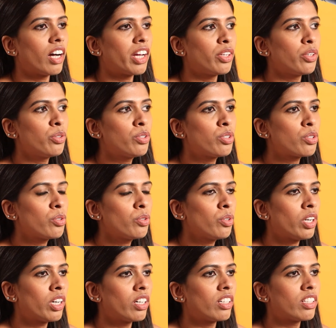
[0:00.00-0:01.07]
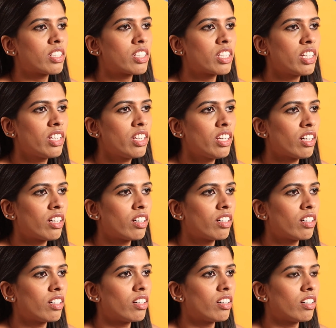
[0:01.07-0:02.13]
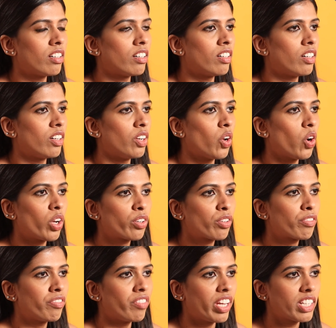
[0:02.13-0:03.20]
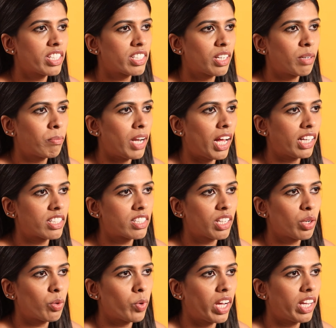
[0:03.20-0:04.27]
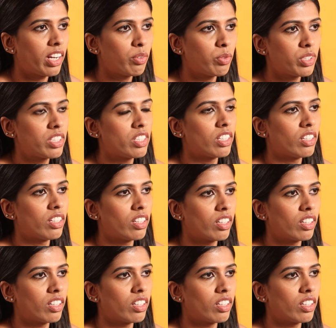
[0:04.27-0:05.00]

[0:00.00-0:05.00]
I used to see a lot of waste and plastic while I was